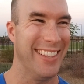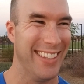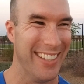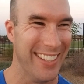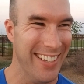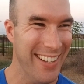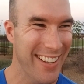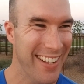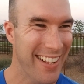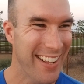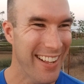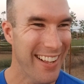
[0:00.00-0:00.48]

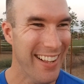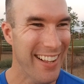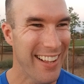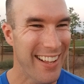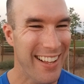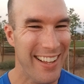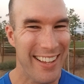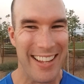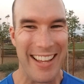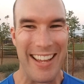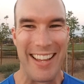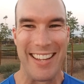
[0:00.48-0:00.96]

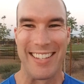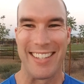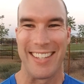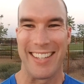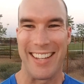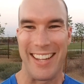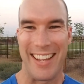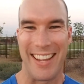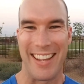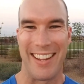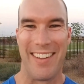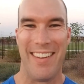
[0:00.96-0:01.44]
It's
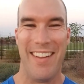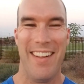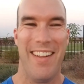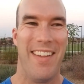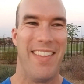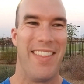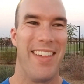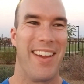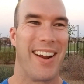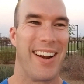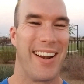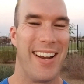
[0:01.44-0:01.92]
like
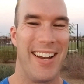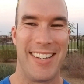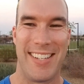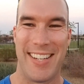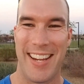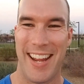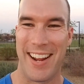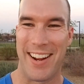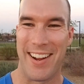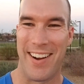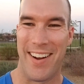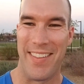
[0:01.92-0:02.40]
they're gonna
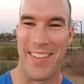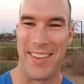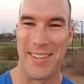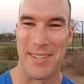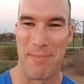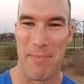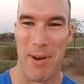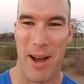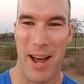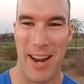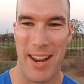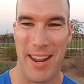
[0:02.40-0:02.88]
take all this
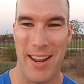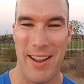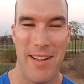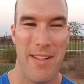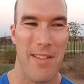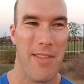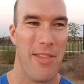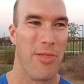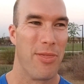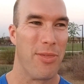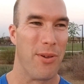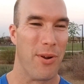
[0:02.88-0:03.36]
money,
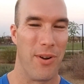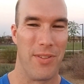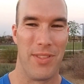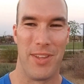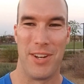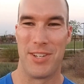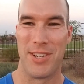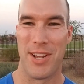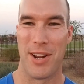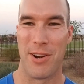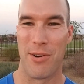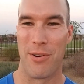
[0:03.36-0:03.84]
throw in the
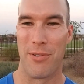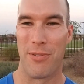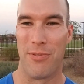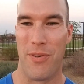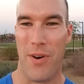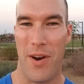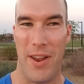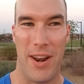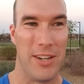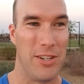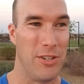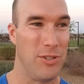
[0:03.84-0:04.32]
general
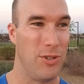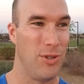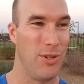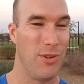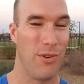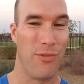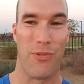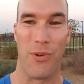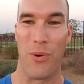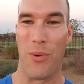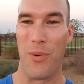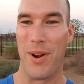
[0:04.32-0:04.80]
fund, and just use
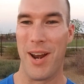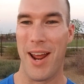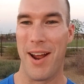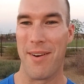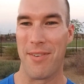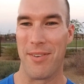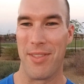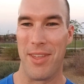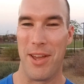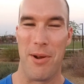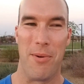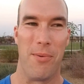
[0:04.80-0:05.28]
it for
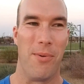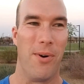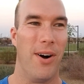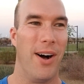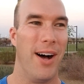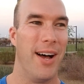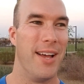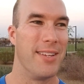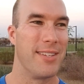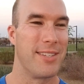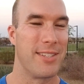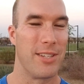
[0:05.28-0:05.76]
whatever they
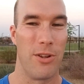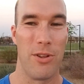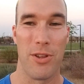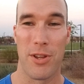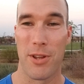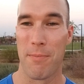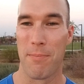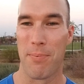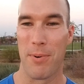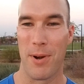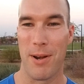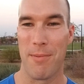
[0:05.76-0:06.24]
want. So you
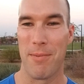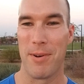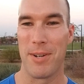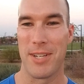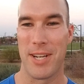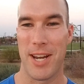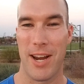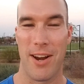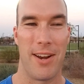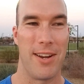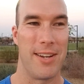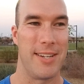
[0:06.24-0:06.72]
can pretty much
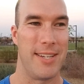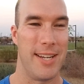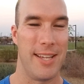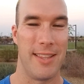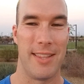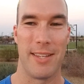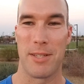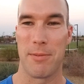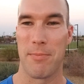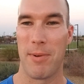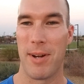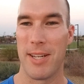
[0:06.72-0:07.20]
guarantee
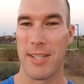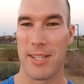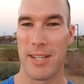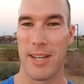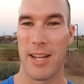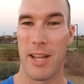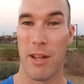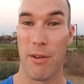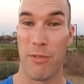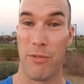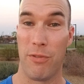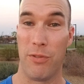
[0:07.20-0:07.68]
this money is
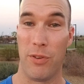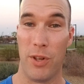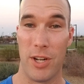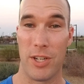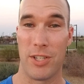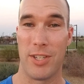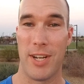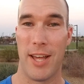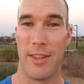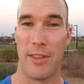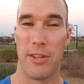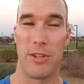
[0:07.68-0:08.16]
going to get
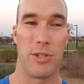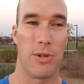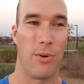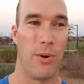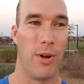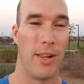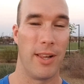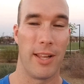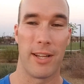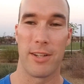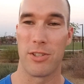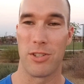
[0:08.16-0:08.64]
flushed down the
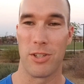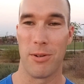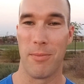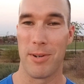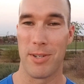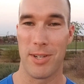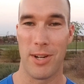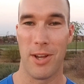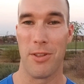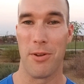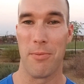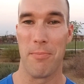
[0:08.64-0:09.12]
toilet like so
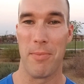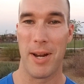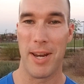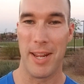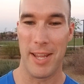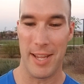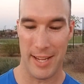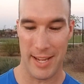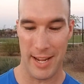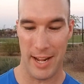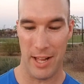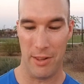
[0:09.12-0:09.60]
much other money
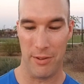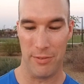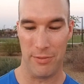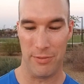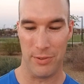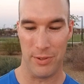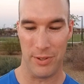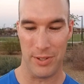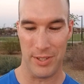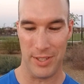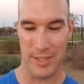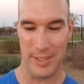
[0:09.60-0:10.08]
in
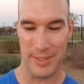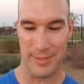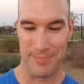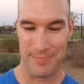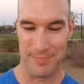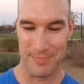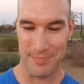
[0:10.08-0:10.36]
California.